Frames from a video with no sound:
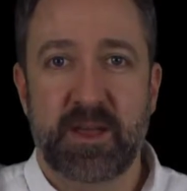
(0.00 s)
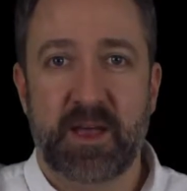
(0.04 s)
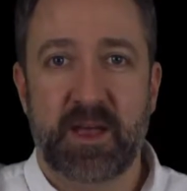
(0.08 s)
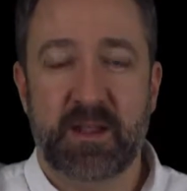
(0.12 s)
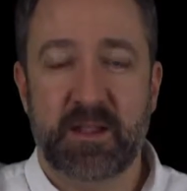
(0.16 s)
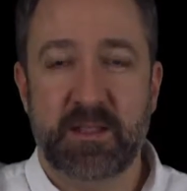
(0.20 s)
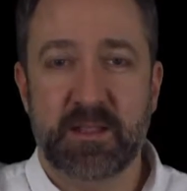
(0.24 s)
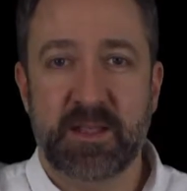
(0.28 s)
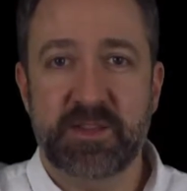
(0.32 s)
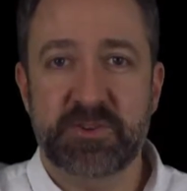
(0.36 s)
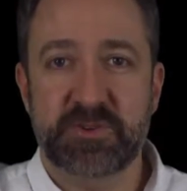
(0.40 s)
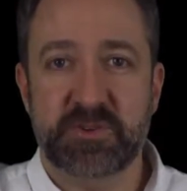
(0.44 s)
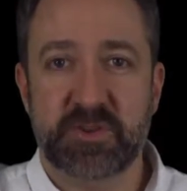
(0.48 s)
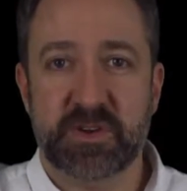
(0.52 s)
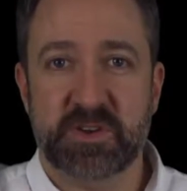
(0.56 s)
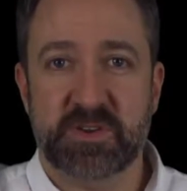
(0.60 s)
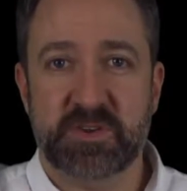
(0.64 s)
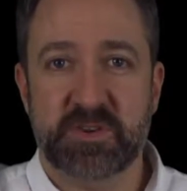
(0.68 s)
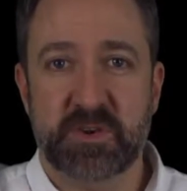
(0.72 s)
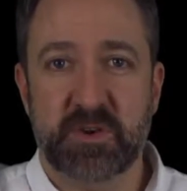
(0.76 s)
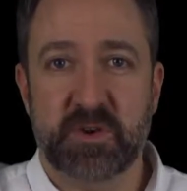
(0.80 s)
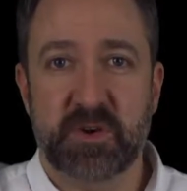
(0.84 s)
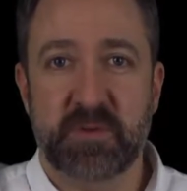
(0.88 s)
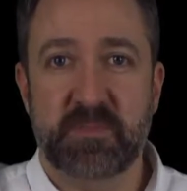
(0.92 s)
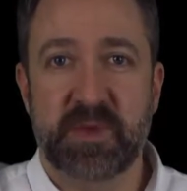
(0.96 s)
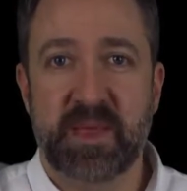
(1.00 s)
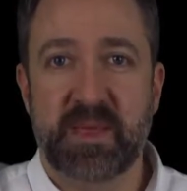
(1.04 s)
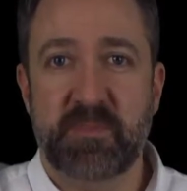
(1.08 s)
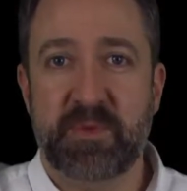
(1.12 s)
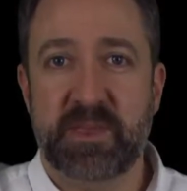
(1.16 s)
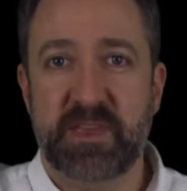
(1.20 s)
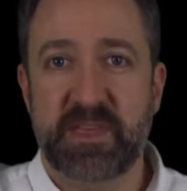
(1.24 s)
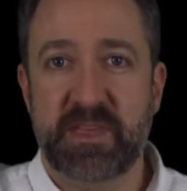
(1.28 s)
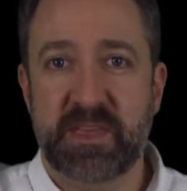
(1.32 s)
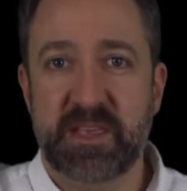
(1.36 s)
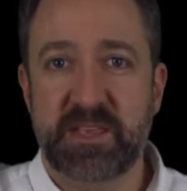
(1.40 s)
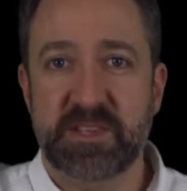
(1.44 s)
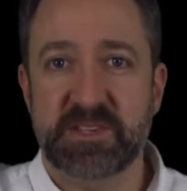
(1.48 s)
An electric guitar may
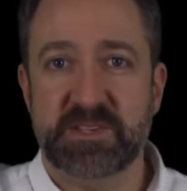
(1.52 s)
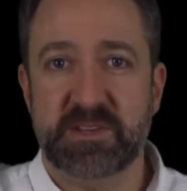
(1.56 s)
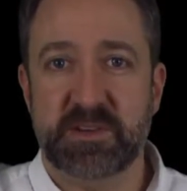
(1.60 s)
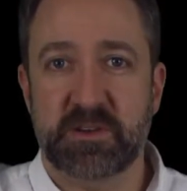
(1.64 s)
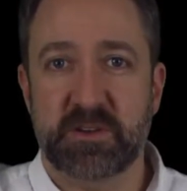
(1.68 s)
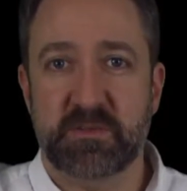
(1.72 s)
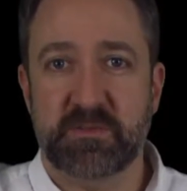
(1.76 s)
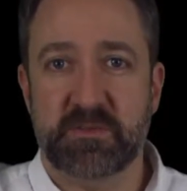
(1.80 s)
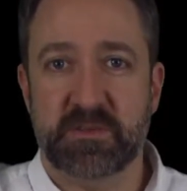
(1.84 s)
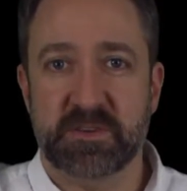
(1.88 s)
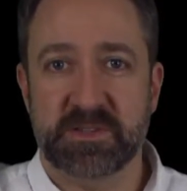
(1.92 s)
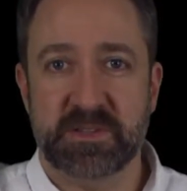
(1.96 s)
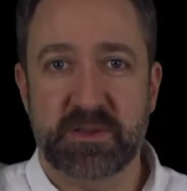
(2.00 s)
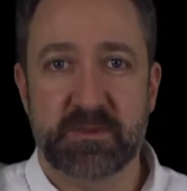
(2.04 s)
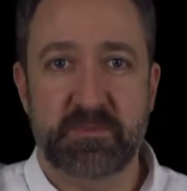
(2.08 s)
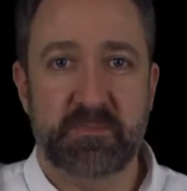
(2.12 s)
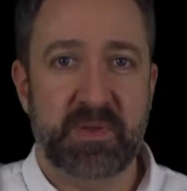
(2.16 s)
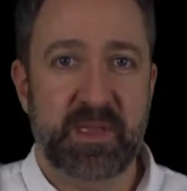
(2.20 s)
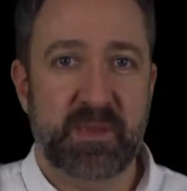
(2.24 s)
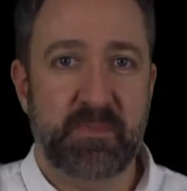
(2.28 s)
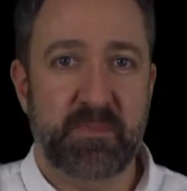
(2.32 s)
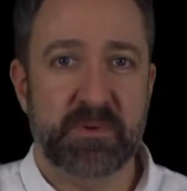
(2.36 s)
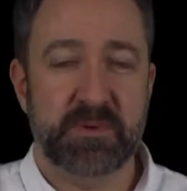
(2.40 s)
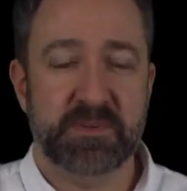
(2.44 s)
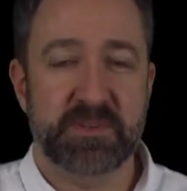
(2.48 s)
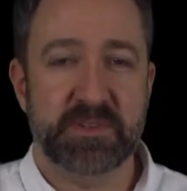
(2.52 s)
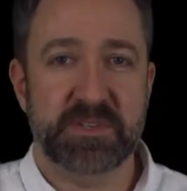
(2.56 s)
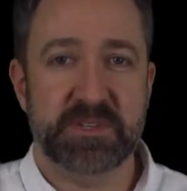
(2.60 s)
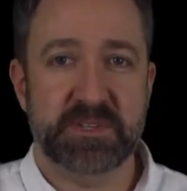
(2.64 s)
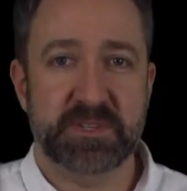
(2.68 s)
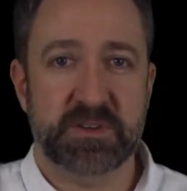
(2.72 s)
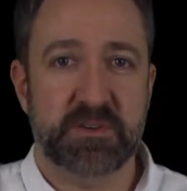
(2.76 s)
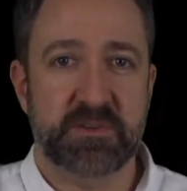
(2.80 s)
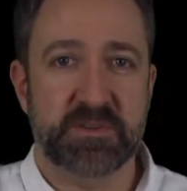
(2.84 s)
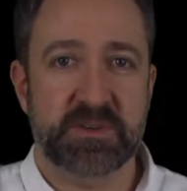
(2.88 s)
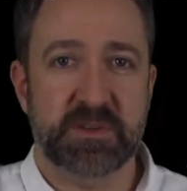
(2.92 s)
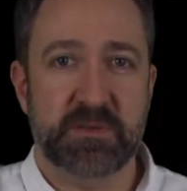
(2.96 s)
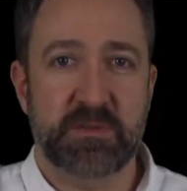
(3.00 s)
be easier for some people to
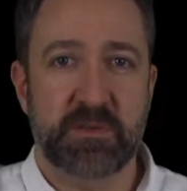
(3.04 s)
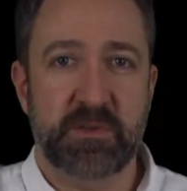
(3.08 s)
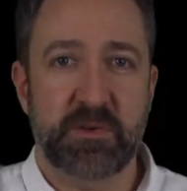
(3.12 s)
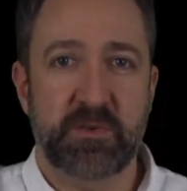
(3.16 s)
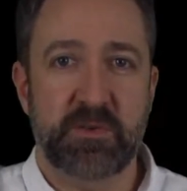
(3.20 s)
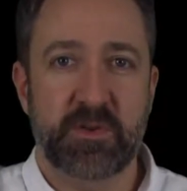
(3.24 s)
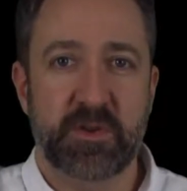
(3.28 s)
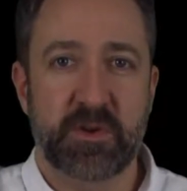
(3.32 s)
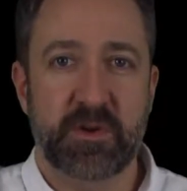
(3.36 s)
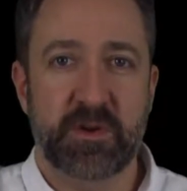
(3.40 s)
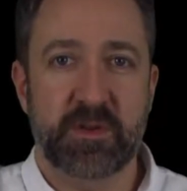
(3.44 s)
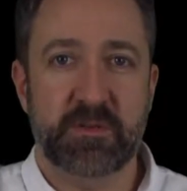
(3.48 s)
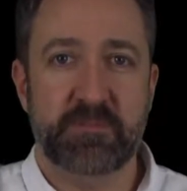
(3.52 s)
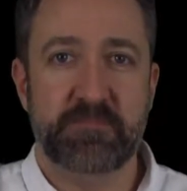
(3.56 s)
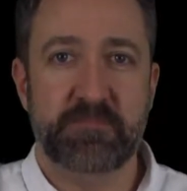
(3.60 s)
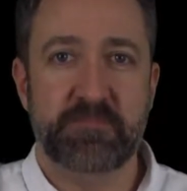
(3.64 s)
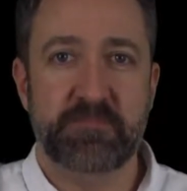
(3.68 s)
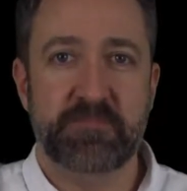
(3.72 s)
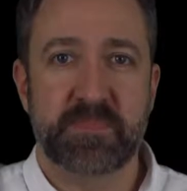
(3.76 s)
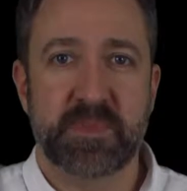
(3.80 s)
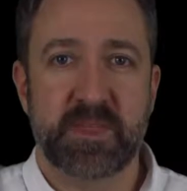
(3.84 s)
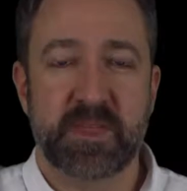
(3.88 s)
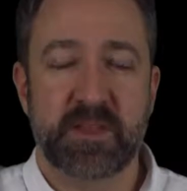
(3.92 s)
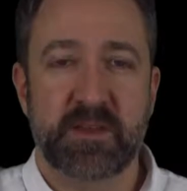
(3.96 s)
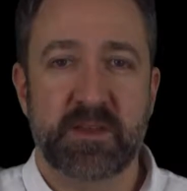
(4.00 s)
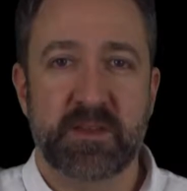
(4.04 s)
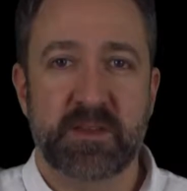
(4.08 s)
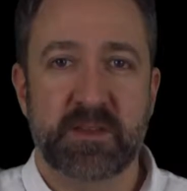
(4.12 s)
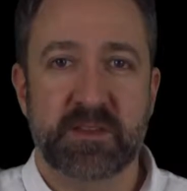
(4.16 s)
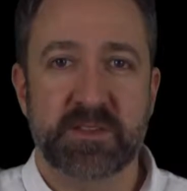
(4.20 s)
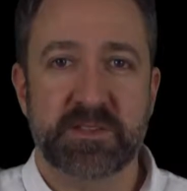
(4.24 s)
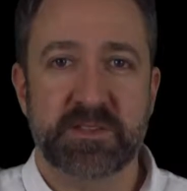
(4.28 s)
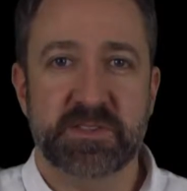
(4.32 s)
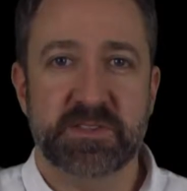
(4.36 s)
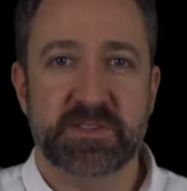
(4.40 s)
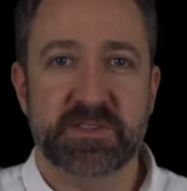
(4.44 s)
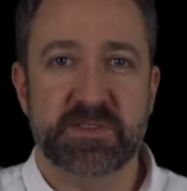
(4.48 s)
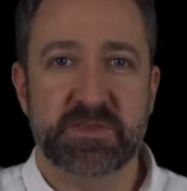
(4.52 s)
start to learn on
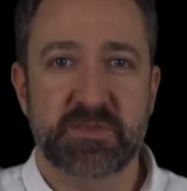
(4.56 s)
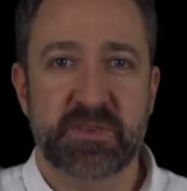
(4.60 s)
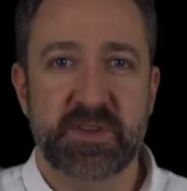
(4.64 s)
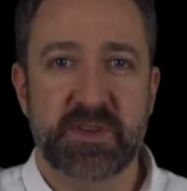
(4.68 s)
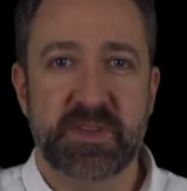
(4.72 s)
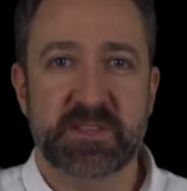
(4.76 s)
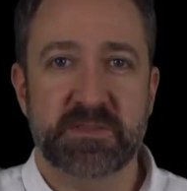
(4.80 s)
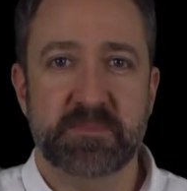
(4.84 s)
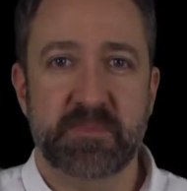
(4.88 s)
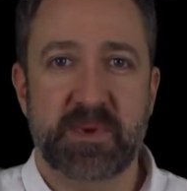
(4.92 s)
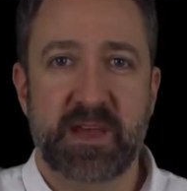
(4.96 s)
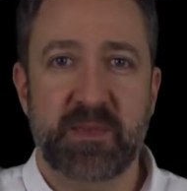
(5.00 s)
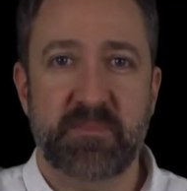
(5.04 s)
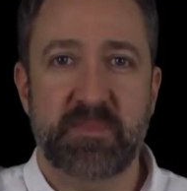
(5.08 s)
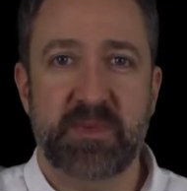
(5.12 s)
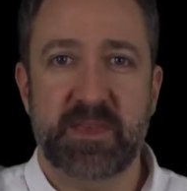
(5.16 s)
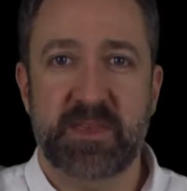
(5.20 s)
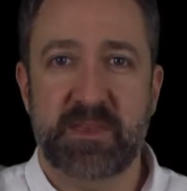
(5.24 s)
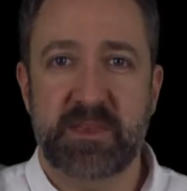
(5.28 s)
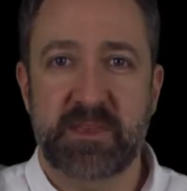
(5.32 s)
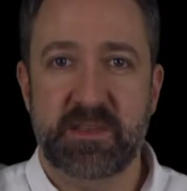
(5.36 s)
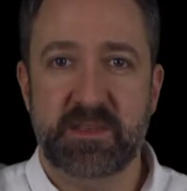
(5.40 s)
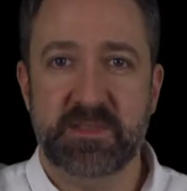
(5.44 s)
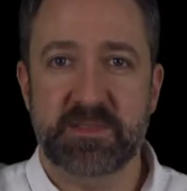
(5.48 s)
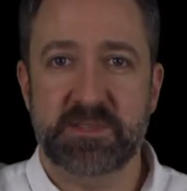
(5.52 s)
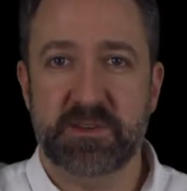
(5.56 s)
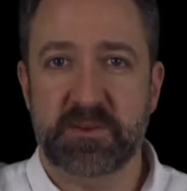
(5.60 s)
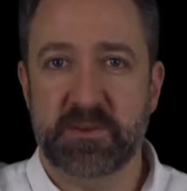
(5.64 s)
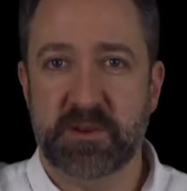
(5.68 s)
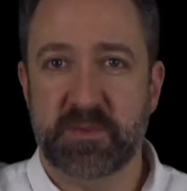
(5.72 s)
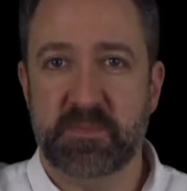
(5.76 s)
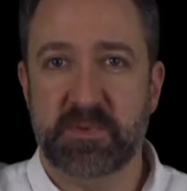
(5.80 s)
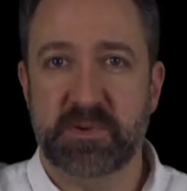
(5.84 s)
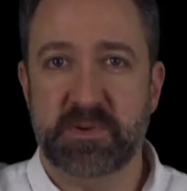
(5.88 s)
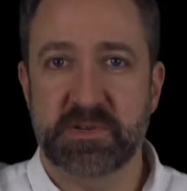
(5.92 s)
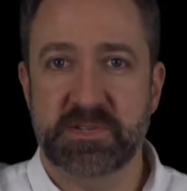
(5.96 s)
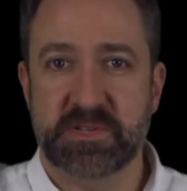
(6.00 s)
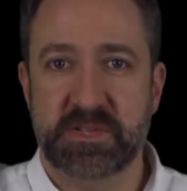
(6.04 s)
because the strings might be easier
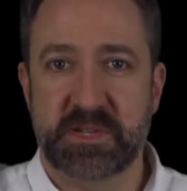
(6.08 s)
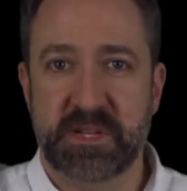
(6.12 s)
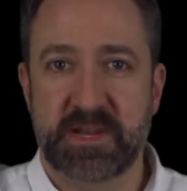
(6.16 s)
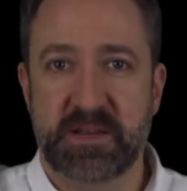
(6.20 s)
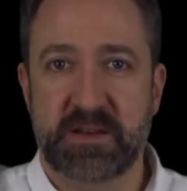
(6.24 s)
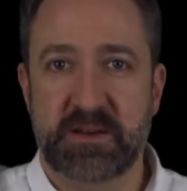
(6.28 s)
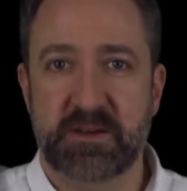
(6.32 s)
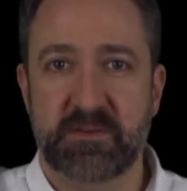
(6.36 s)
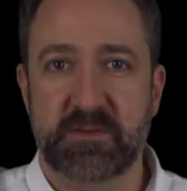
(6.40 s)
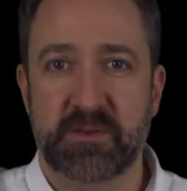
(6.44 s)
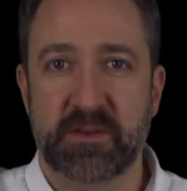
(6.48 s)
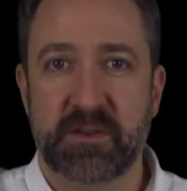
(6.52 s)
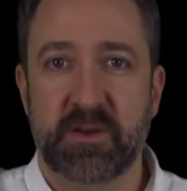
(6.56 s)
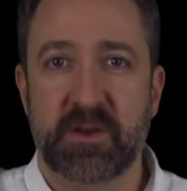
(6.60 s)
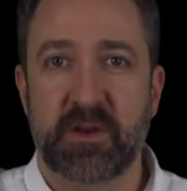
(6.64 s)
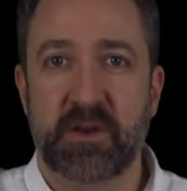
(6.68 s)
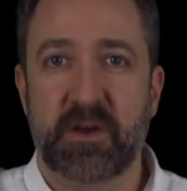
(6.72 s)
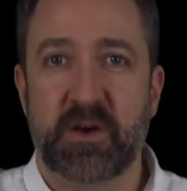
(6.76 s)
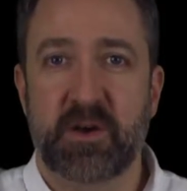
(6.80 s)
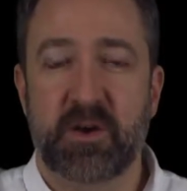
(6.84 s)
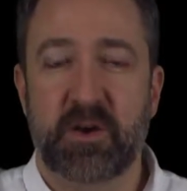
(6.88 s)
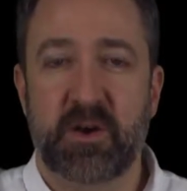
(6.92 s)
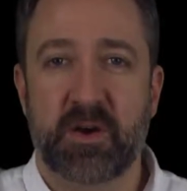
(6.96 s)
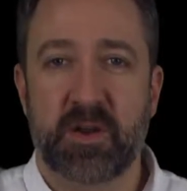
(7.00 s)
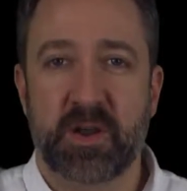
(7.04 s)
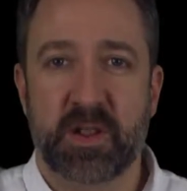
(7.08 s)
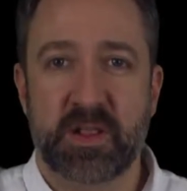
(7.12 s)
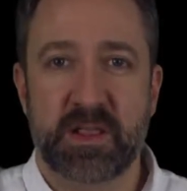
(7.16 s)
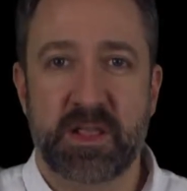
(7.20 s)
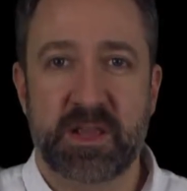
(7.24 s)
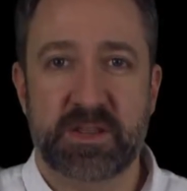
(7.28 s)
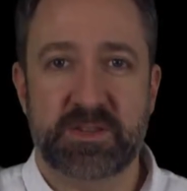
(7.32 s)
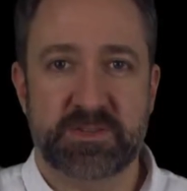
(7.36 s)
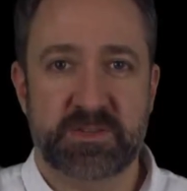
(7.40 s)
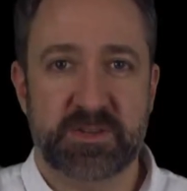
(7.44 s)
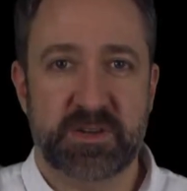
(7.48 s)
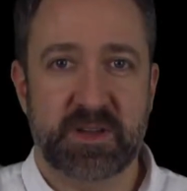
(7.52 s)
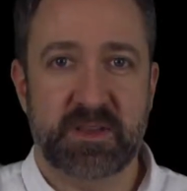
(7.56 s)
to push down on
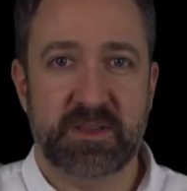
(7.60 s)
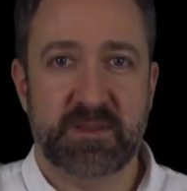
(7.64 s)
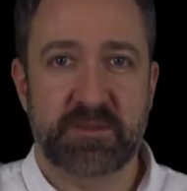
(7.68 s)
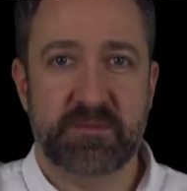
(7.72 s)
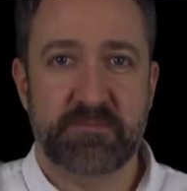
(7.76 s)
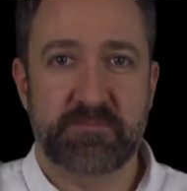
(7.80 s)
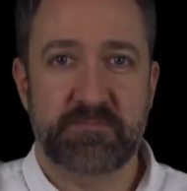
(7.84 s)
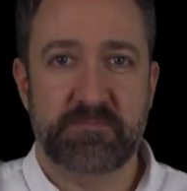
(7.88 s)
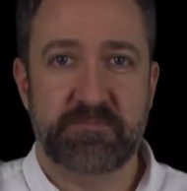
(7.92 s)
electric.